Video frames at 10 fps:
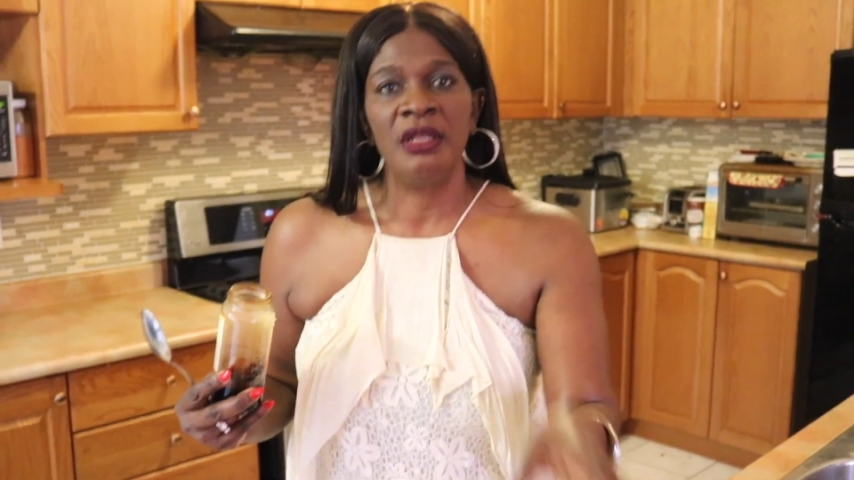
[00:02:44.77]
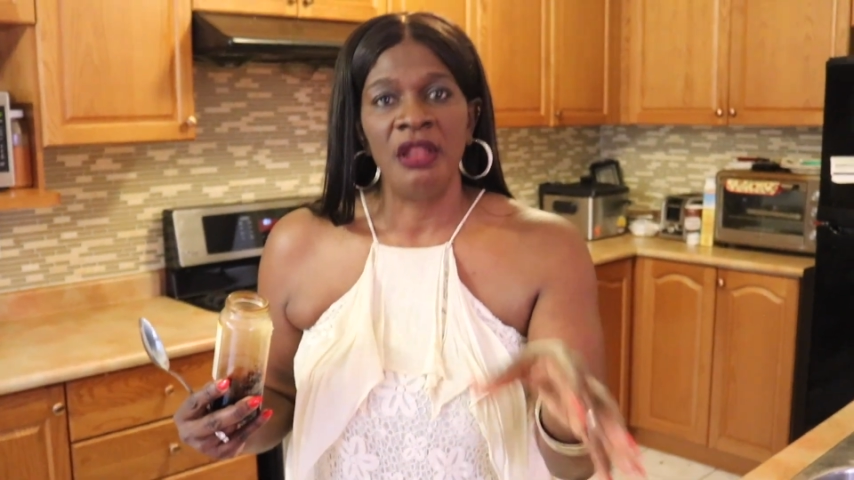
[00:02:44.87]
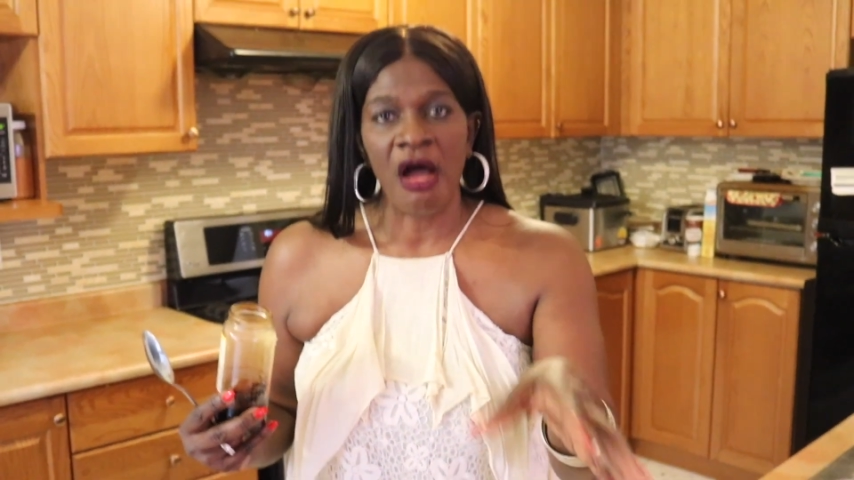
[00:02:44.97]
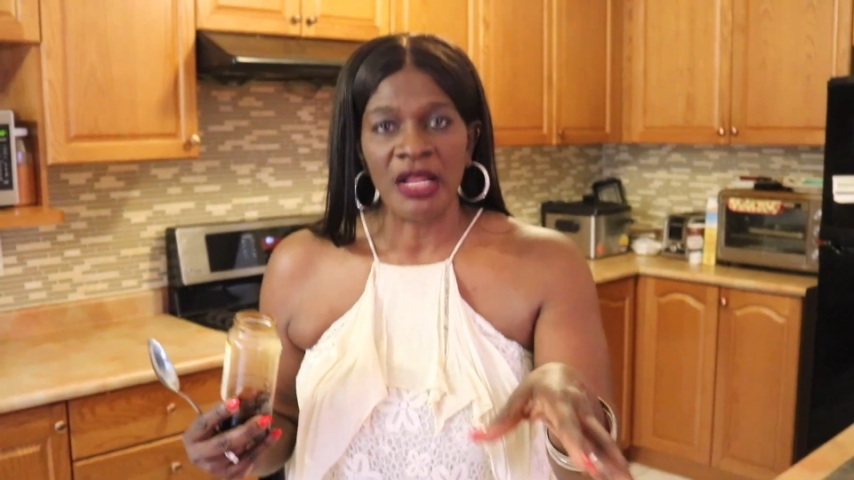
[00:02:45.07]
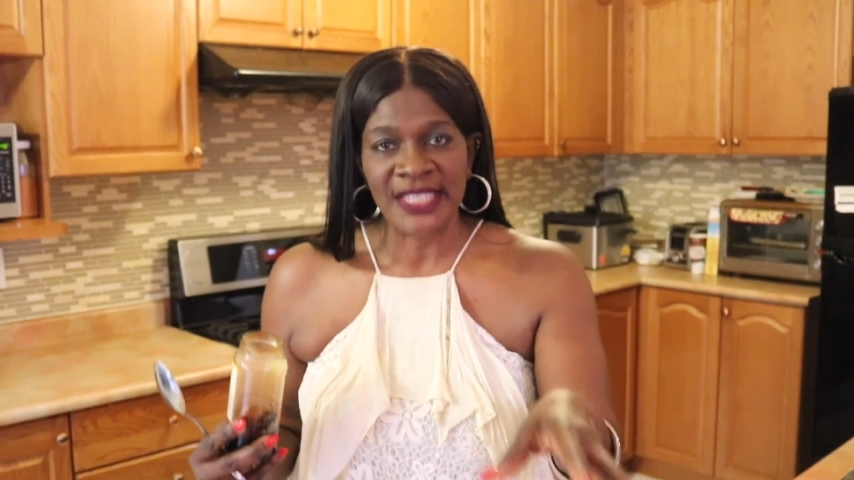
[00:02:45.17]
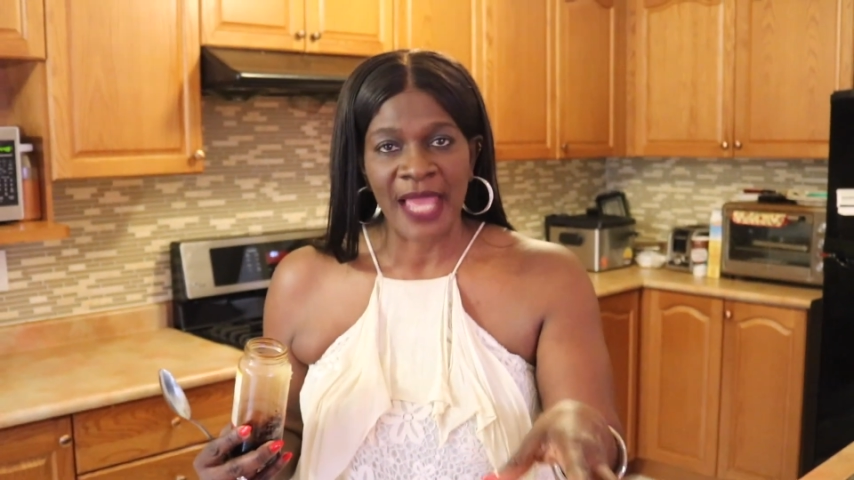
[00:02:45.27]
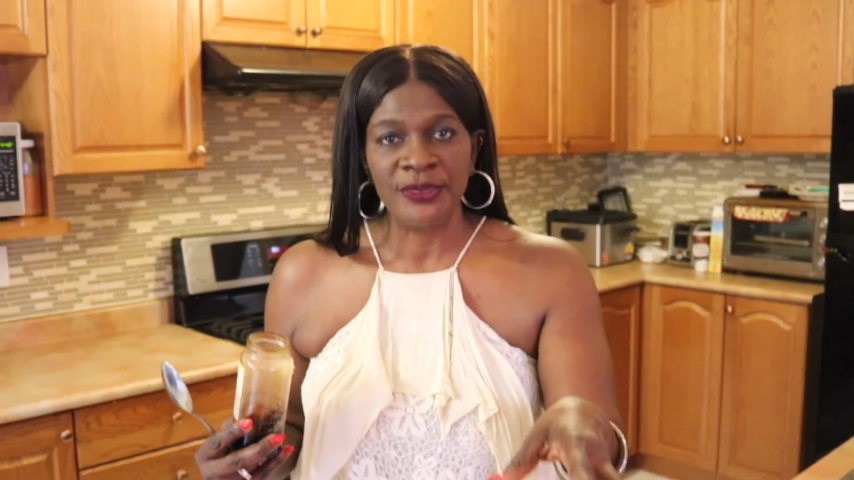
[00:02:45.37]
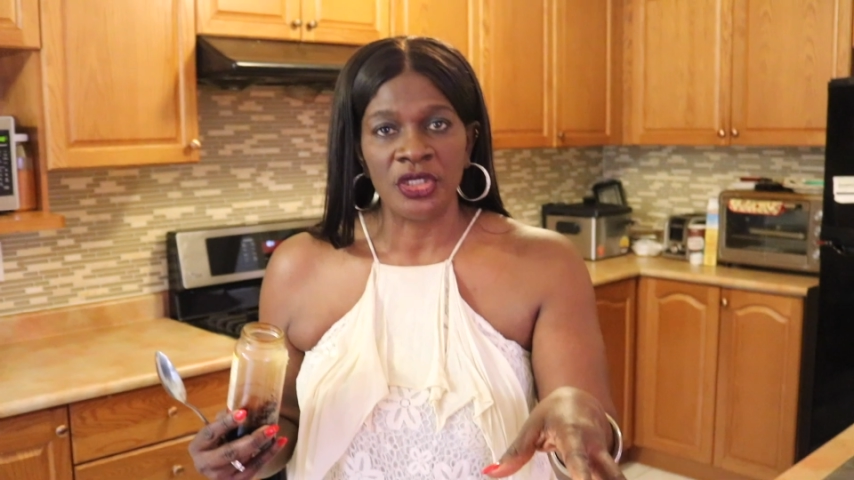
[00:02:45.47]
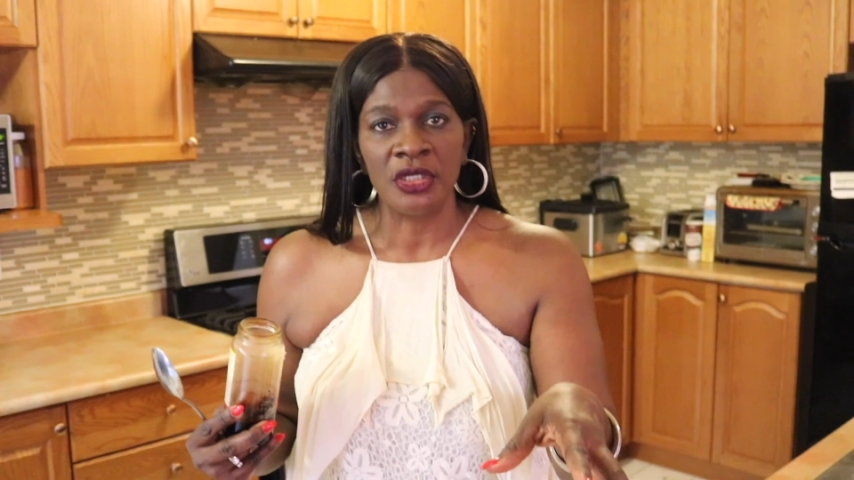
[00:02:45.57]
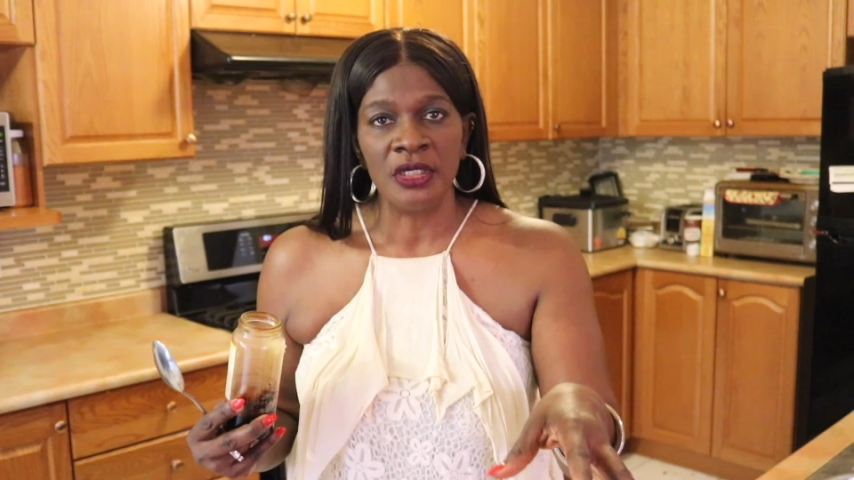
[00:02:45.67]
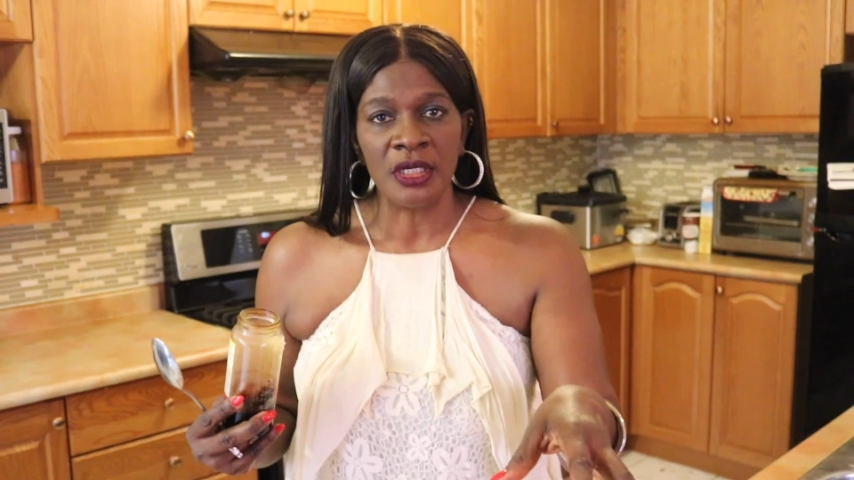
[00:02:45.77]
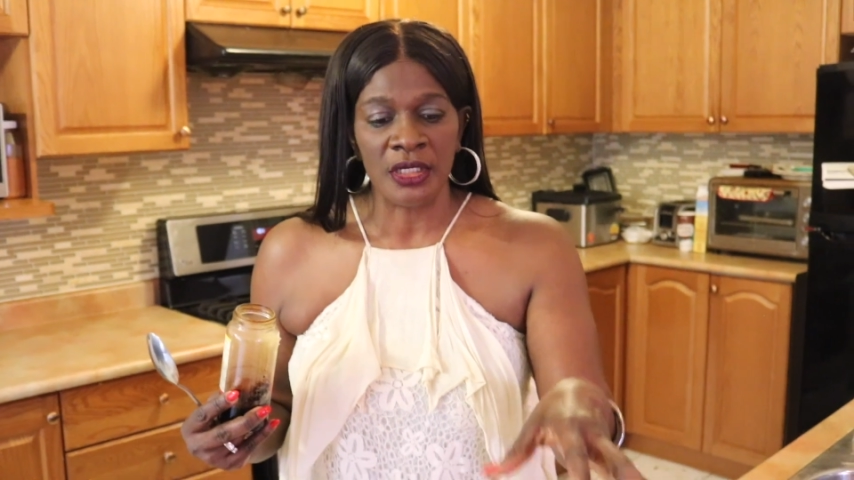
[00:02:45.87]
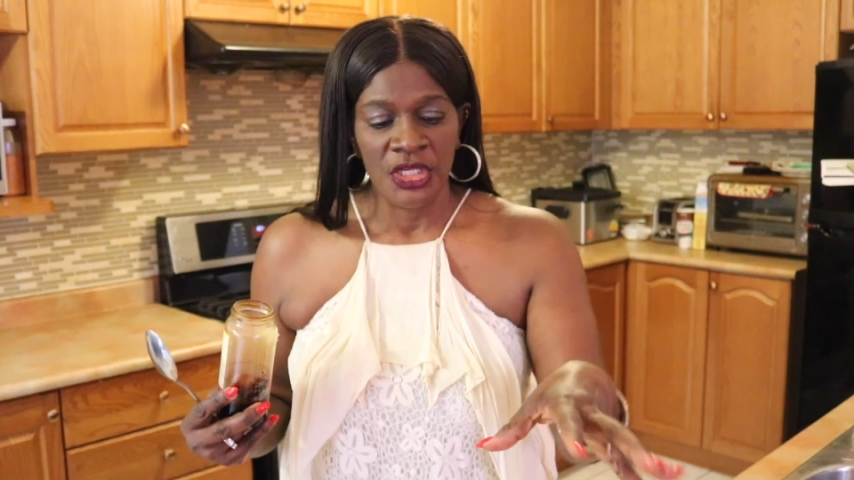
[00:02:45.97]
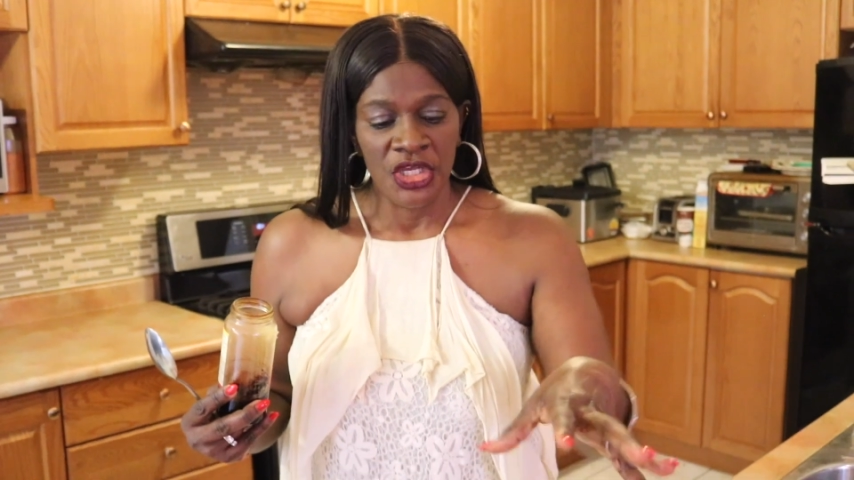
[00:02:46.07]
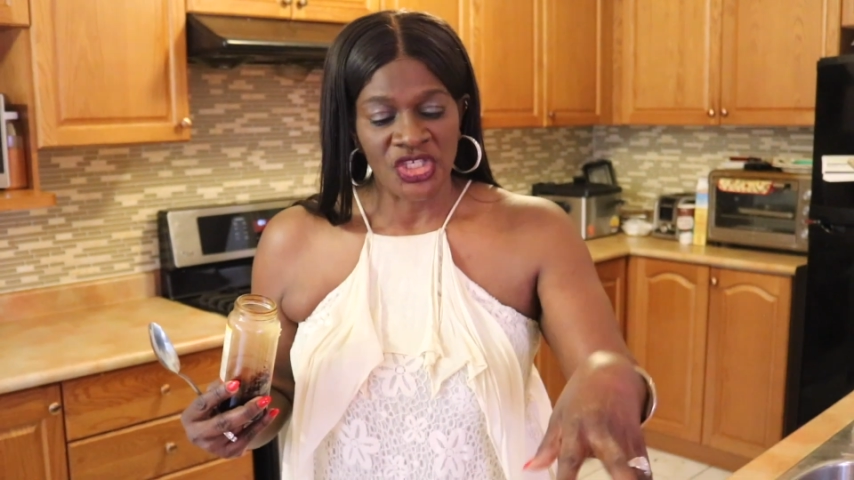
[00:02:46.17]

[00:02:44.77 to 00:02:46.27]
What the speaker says: long time to cook.